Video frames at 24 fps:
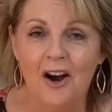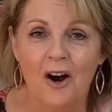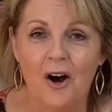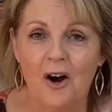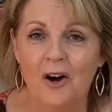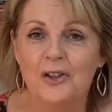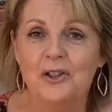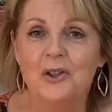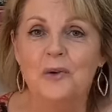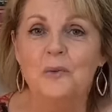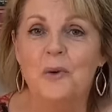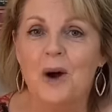
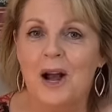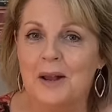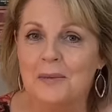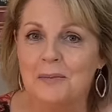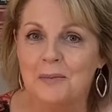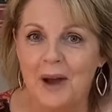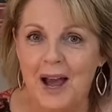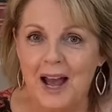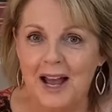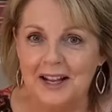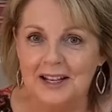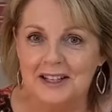on the way
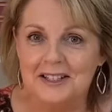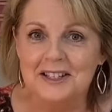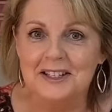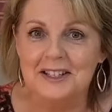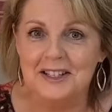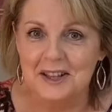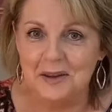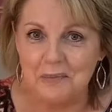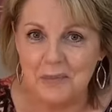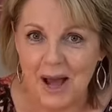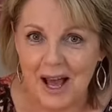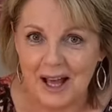back
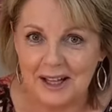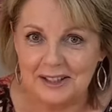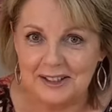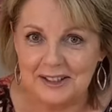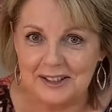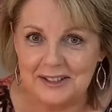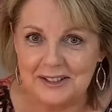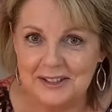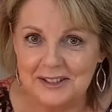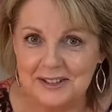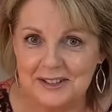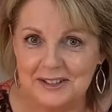to the
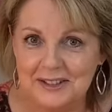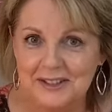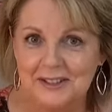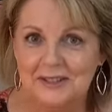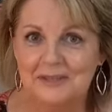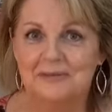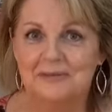palace.